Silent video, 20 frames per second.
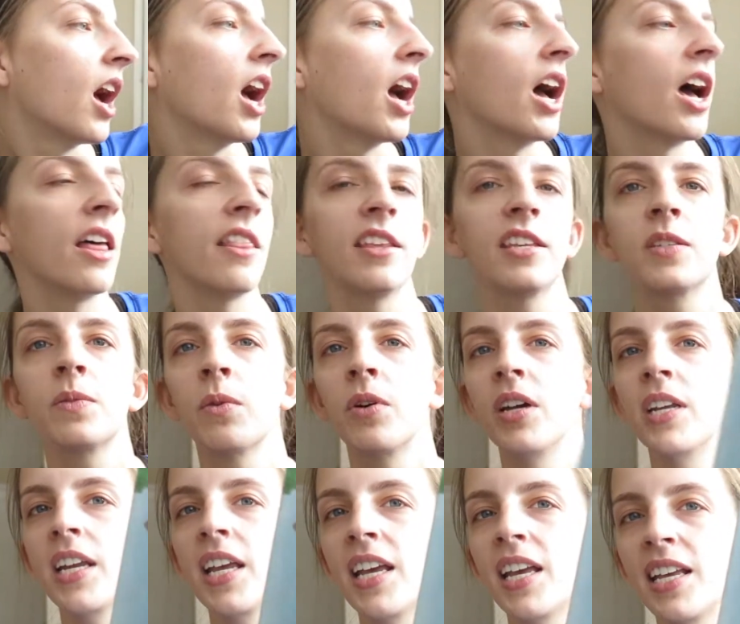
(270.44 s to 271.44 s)
Uh, this
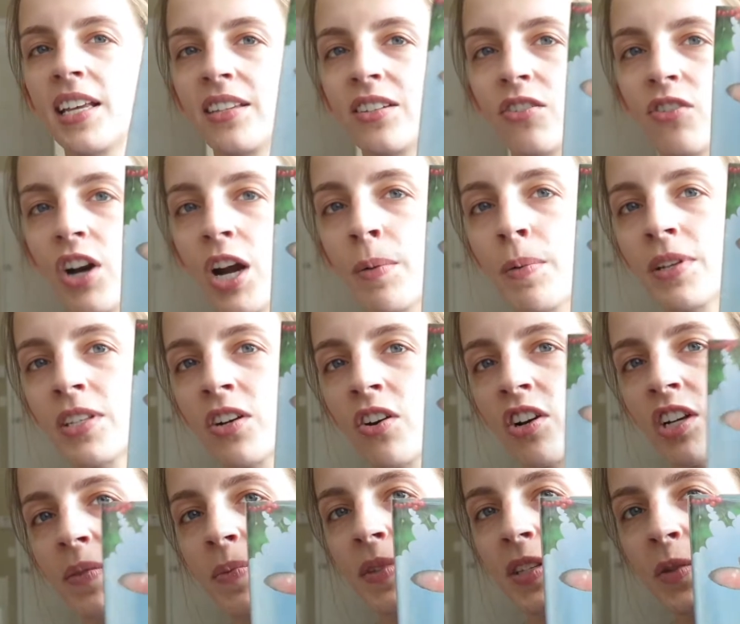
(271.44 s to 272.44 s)
one is Grandma's
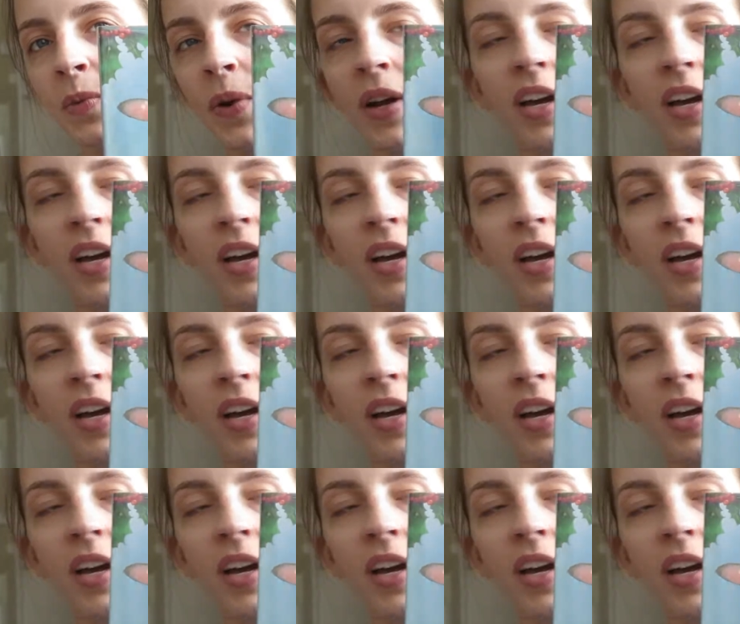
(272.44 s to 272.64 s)
Christmas